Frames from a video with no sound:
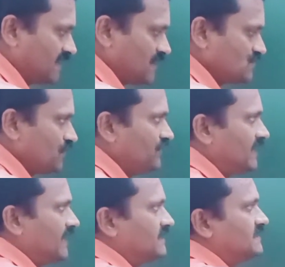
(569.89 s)
So we
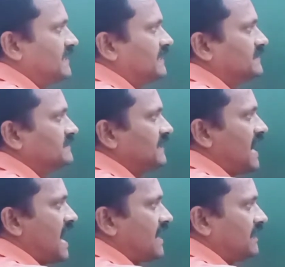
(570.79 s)
can take the
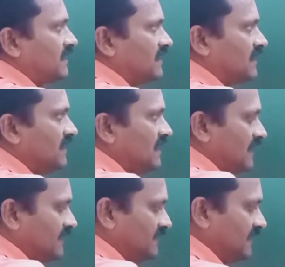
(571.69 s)
angle
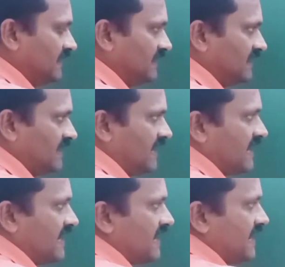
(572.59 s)

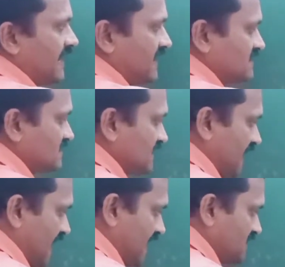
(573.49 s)
DAS
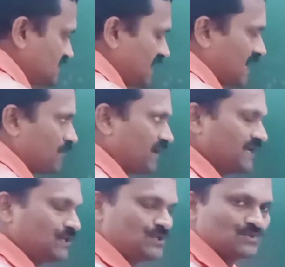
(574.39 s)
as A
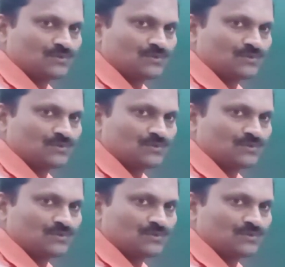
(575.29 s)
by 2.